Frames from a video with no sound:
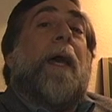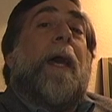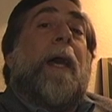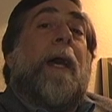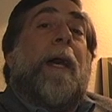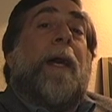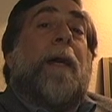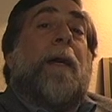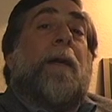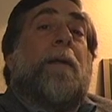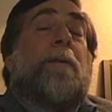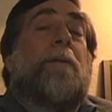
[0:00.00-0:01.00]

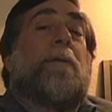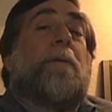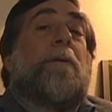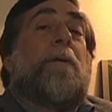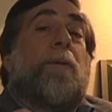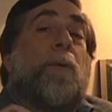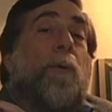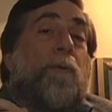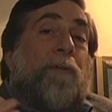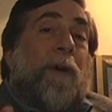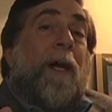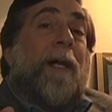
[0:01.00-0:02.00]
And you will
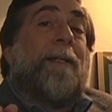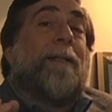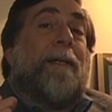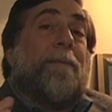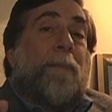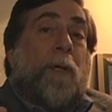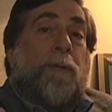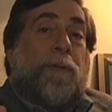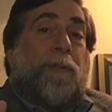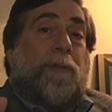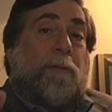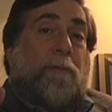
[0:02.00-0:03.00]
find that
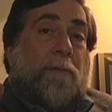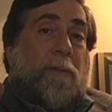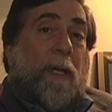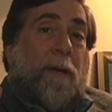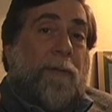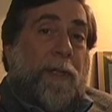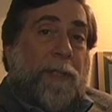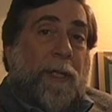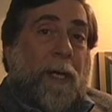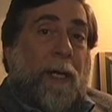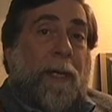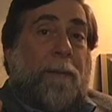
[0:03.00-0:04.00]
most of the
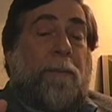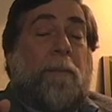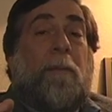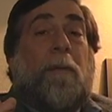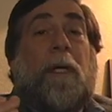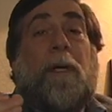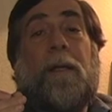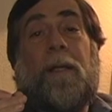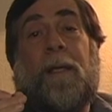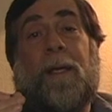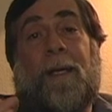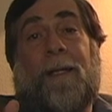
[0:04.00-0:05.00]
time
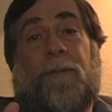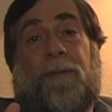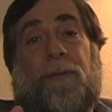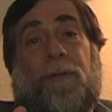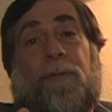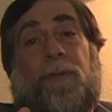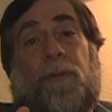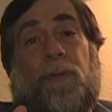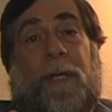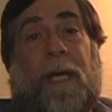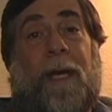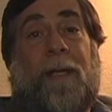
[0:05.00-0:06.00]
the answers you
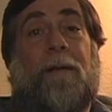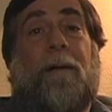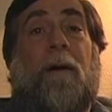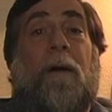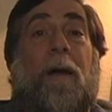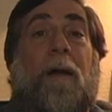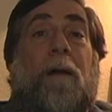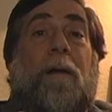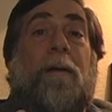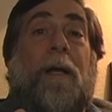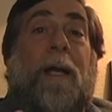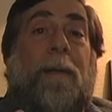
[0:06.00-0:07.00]
get
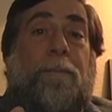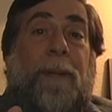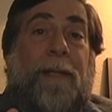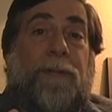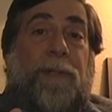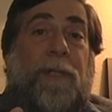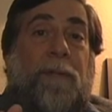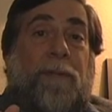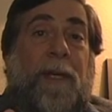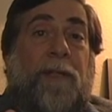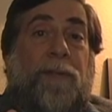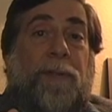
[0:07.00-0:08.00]
are at best
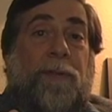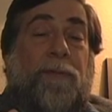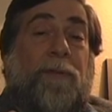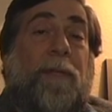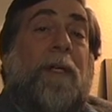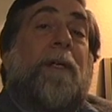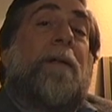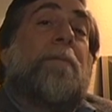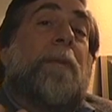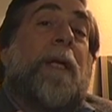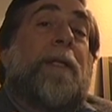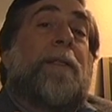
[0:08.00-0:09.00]
evasive.
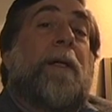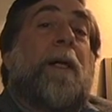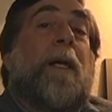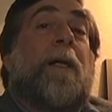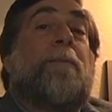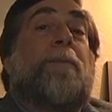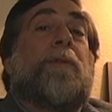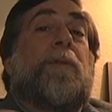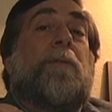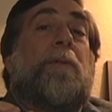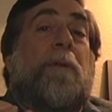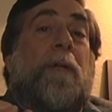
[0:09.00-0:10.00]
Many
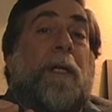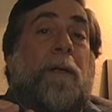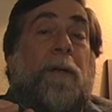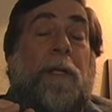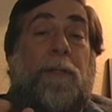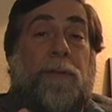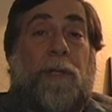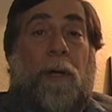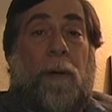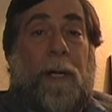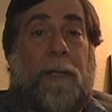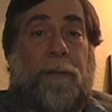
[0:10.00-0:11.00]
times there is
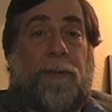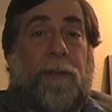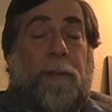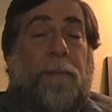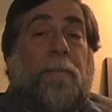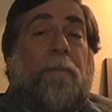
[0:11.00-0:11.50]
no answer.